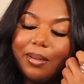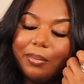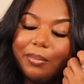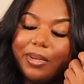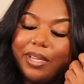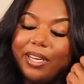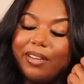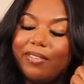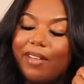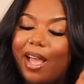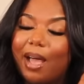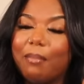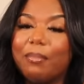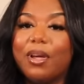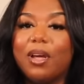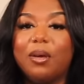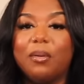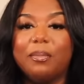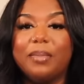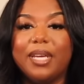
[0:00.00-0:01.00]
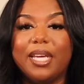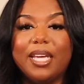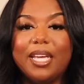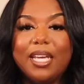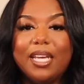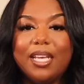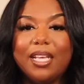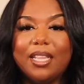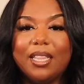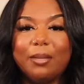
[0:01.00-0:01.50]
But if I'm gonna
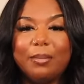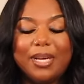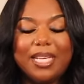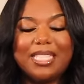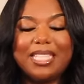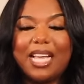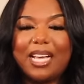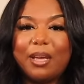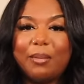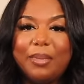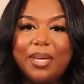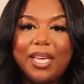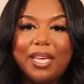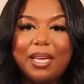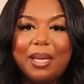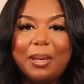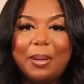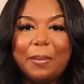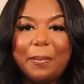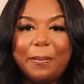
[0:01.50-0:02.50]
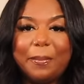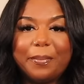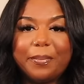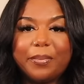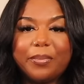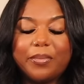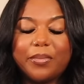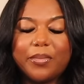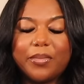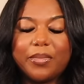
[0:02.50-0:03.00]
be the best I can be,
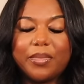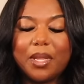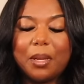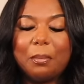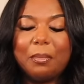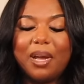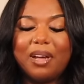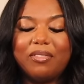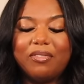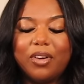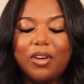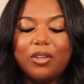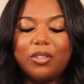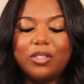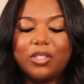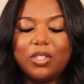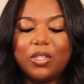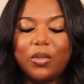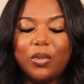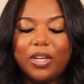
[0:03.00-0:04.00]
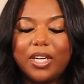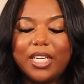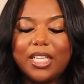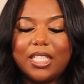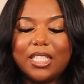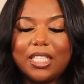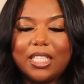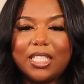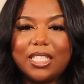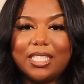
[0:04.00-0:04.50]
my phone
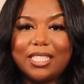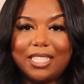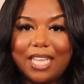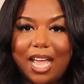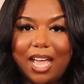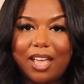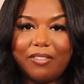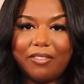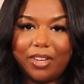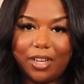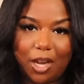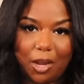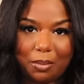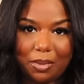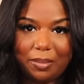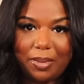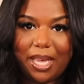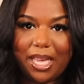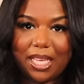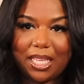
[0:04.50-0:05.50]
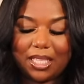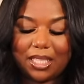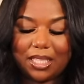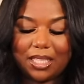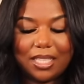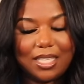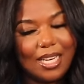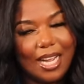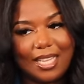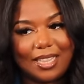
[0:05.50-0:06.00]
storage is not gonna hold me back.
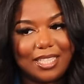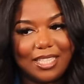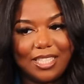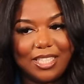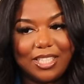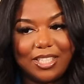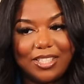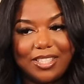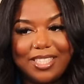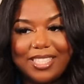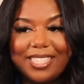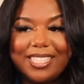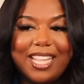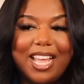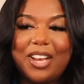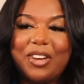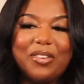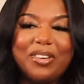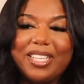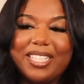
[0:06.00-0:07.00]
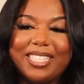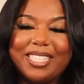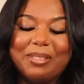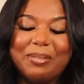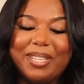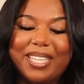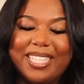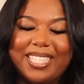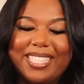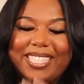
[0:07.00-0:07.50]
Not this year. It's not doing this to
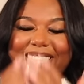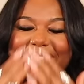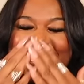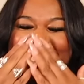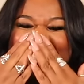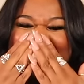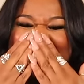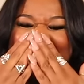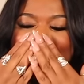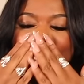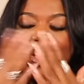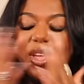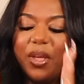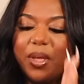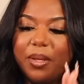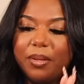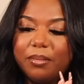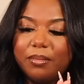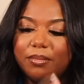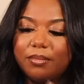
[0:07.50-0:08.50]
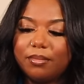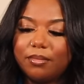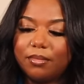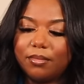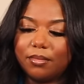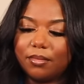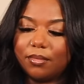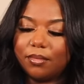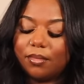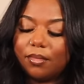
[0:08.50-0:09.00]

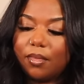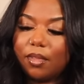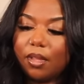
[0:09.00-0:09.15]
me.